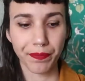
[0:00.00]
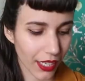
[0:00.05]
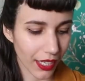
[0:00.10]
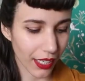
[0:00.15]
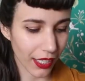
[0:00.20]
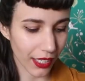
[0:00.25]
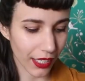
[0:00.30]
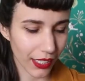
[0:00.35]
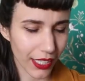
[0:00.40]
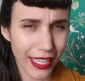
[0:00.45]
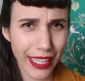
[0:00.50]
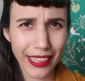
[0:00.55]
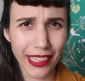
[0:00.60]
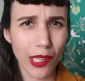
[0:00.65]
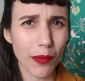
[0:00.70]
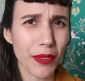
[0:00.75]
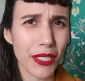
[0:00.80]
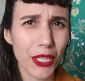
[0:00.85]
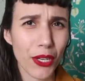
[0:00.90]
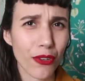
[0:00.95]
Uh,
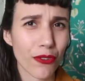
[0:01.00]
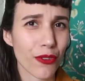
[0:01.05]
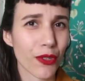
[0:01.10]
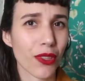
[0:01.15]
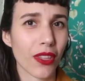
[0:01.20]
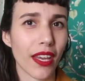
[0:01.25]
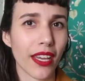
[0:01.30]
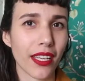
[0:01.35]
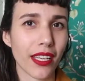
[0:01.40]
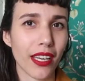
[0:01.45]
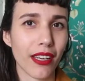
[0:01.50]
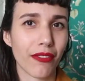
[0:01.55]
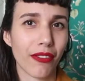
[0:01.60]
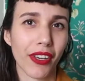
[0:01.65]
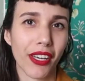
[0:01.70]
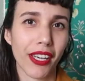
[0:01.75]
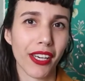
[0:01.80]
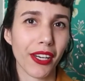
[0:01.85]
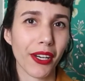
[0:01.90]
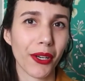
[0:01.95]
let me know if you'd like a
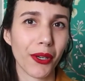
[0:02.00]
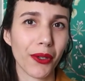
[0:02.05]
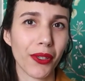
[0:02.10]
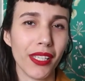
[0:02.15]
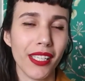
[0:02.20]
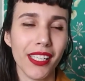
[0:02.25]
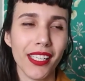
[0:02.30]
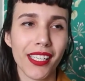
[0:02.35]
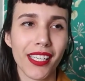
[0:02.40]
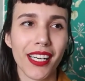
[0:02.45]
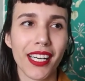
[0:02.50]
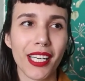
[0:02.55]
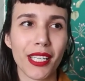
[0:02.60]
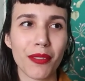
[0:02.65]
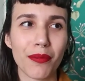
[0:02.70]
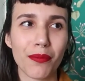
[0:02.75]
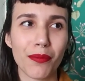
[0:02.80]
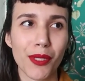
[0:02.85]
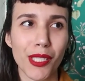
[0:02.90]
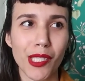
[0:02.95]
video
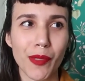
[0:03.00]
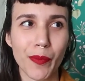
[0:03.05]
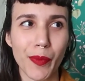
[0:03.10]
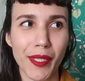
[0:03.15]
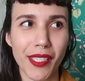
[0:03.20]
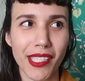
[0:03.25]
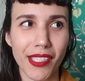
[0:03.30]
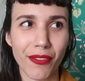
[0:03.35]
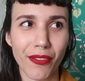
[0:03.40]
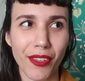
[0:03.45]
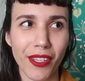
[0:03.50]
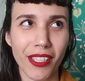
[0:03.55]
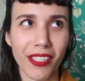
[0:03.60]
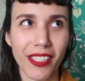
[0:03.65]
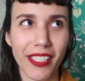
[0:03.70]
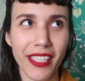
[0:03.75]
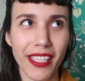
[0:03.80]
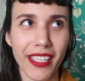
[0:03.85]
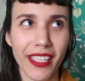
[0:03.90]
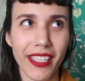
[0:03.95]
um,
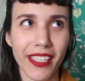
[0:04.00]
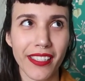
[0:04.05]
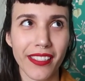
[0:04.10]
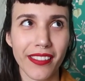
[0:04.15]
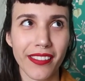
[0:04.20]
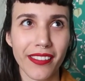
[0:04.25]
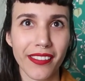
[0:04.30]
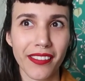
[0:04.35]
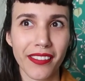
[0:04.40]
specifically